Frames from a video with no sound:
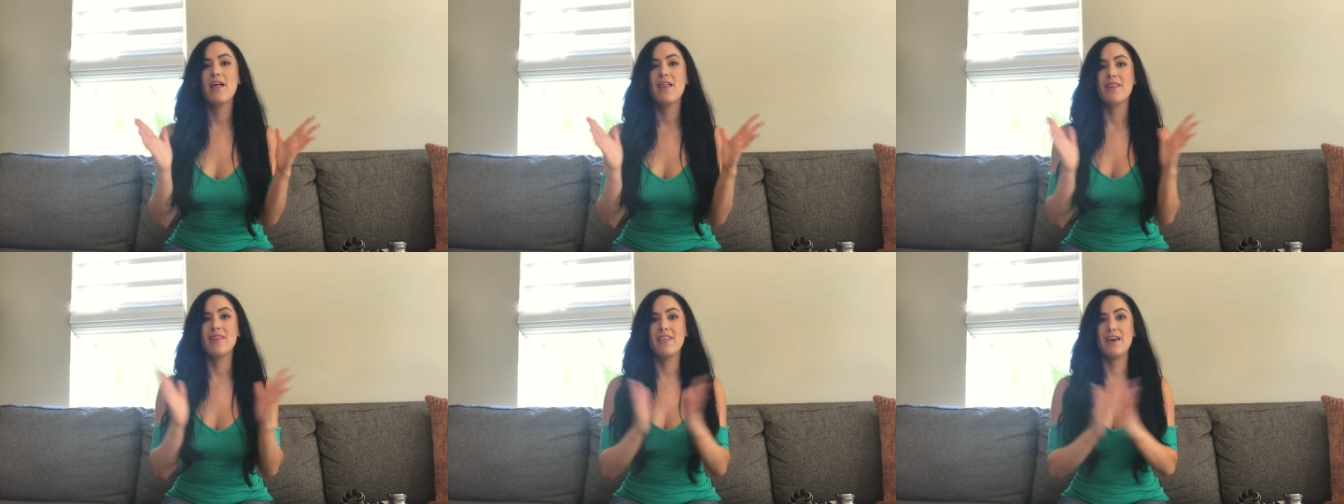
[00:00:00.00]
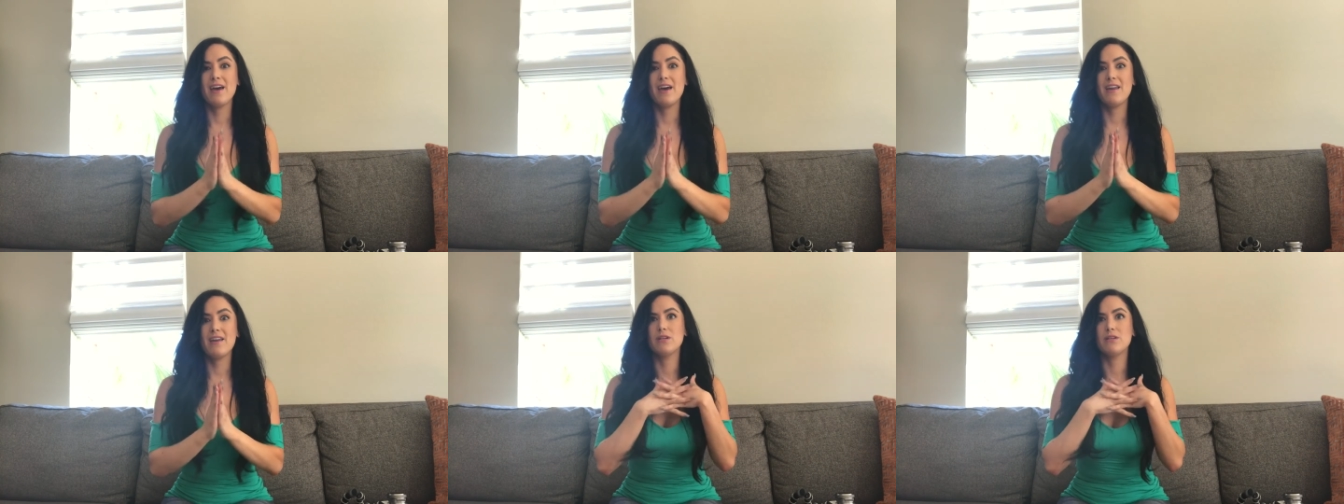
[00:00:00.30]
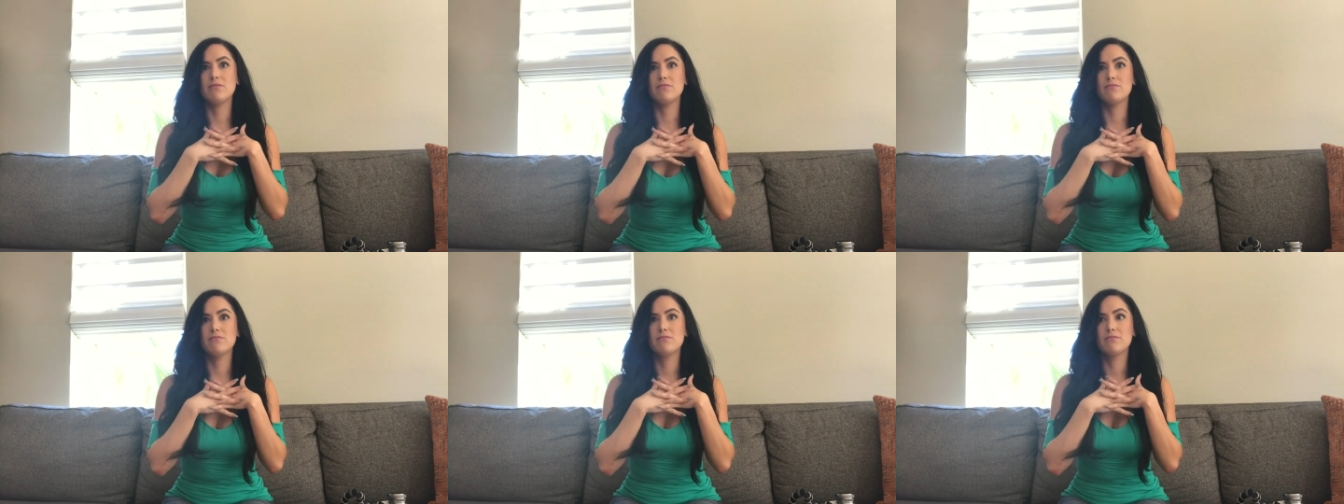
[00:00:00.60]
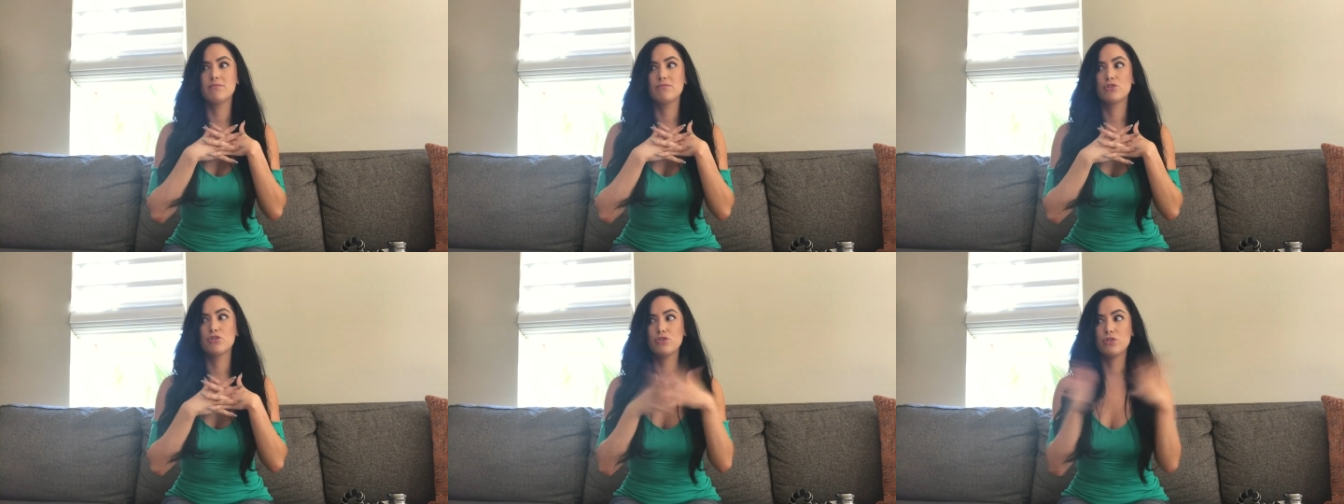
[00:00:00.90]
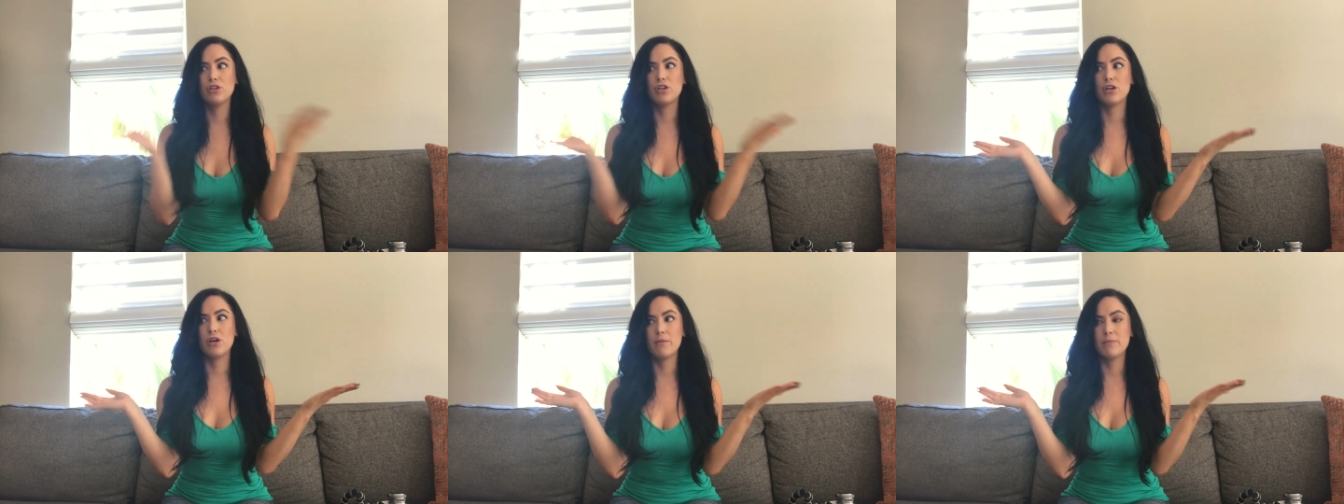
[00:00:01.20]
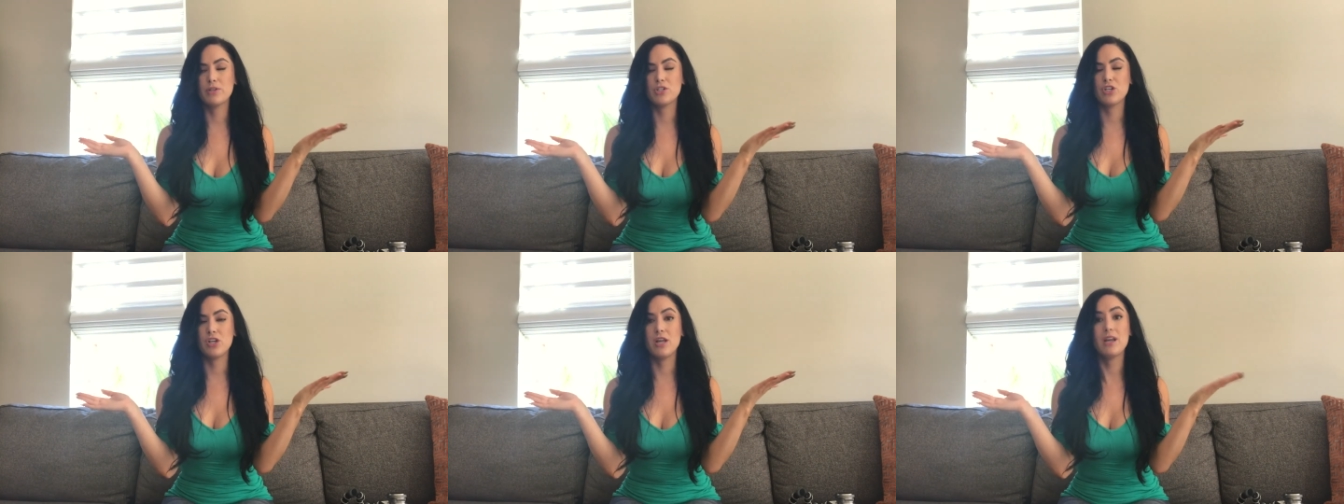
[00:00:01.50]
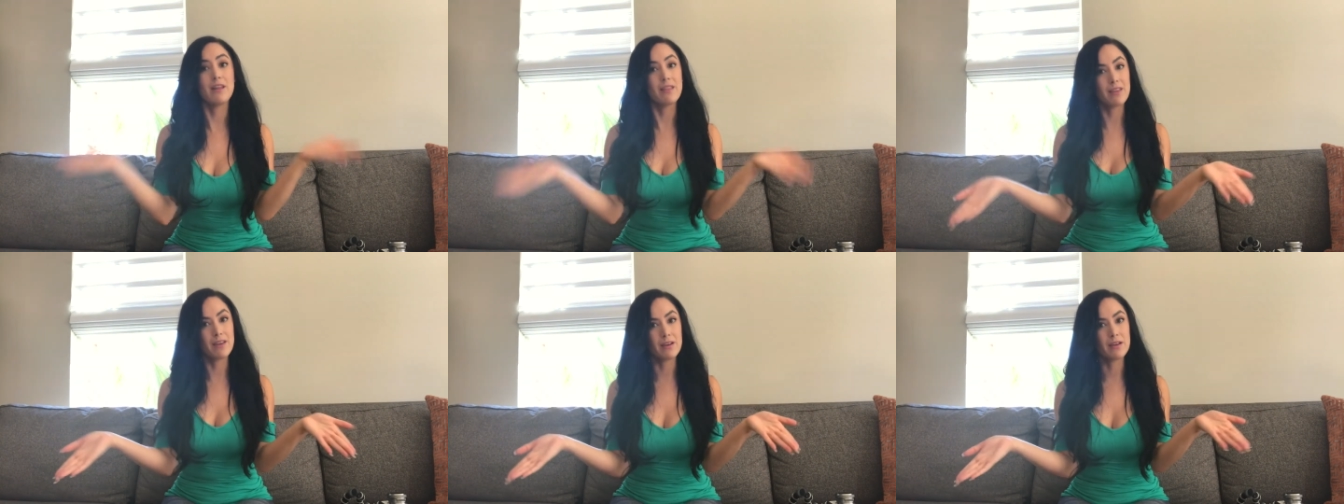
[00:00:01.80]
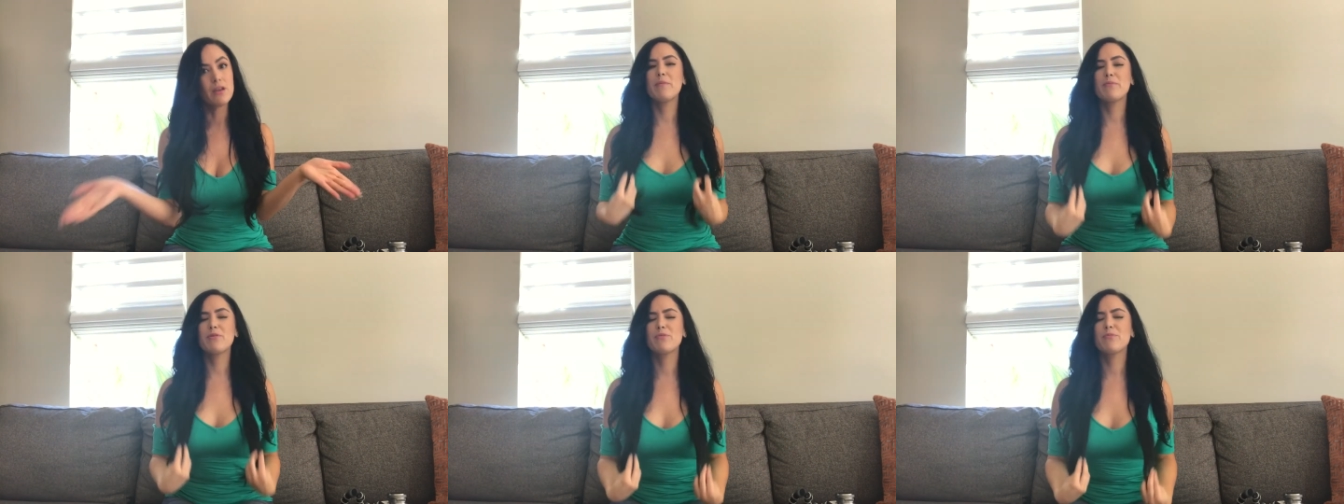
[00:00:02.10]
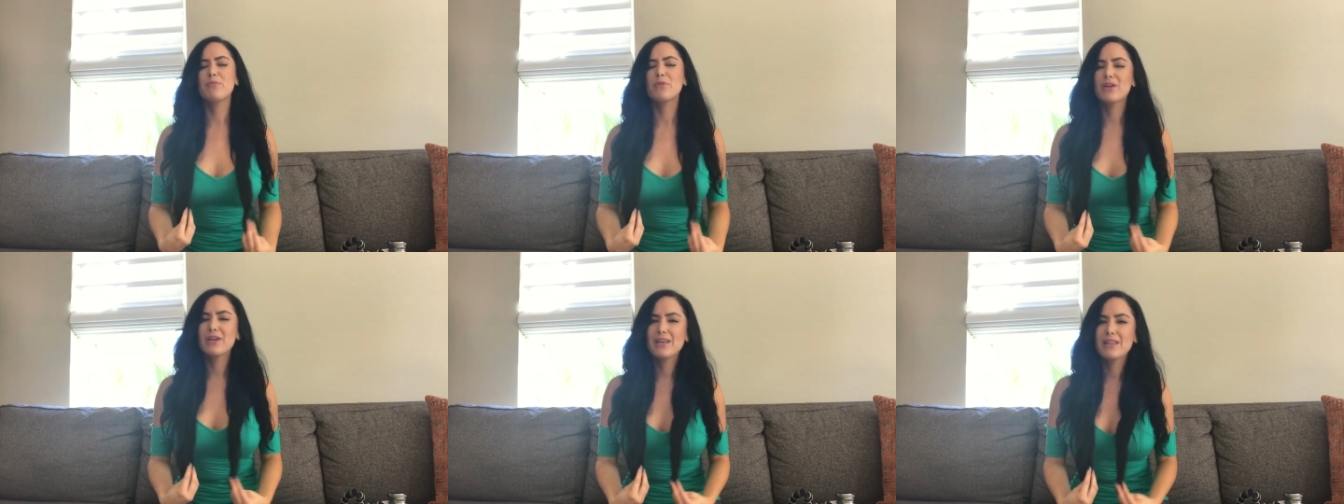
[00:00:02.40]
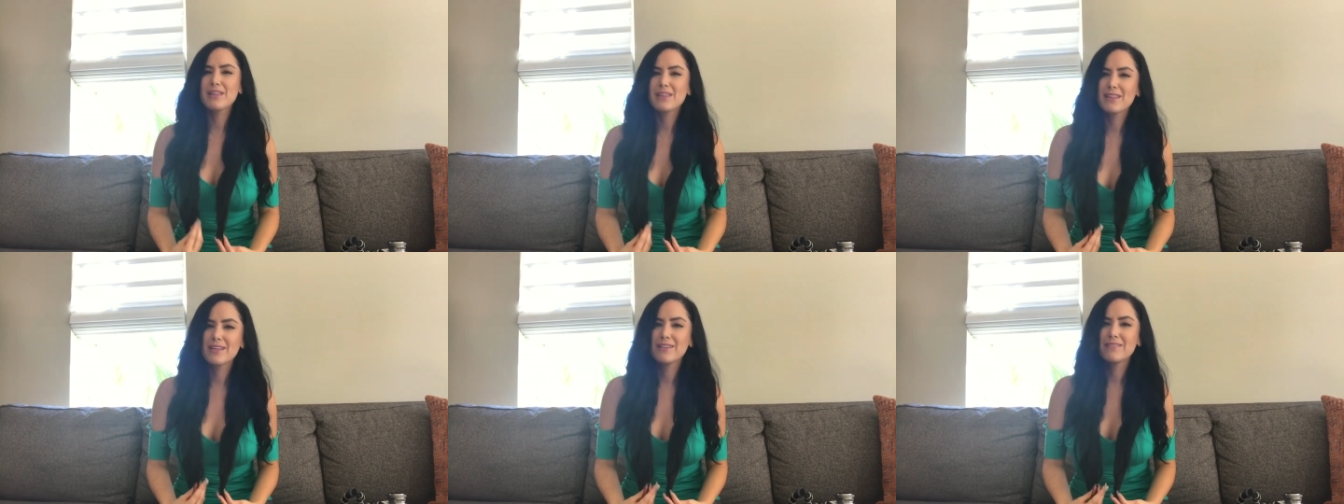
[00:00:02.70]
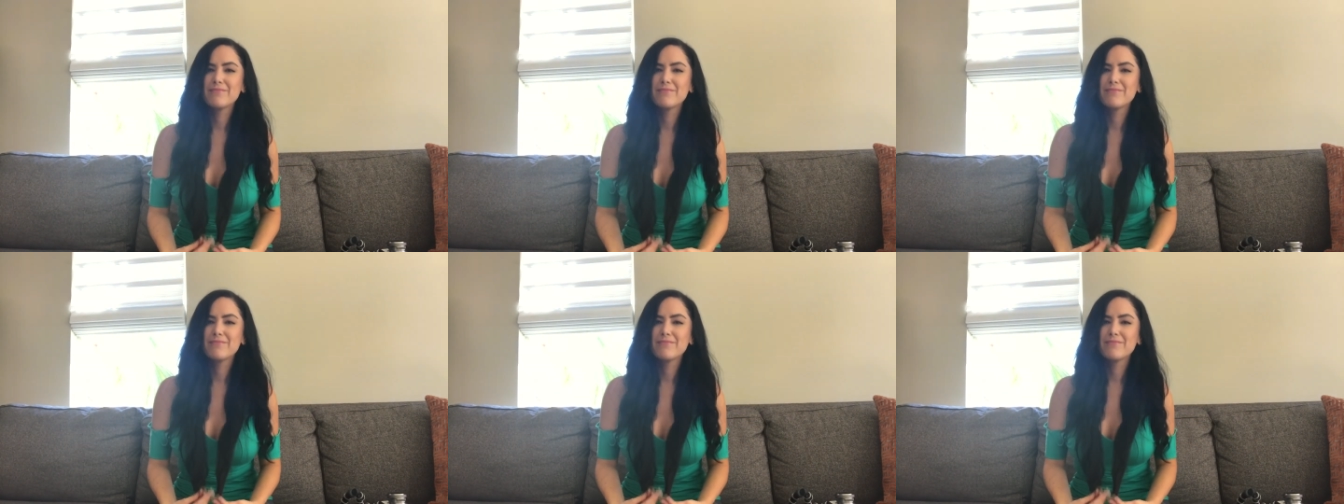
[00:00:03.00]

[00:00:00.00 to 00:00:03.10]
then truly accomplish anything. Remember to breathe,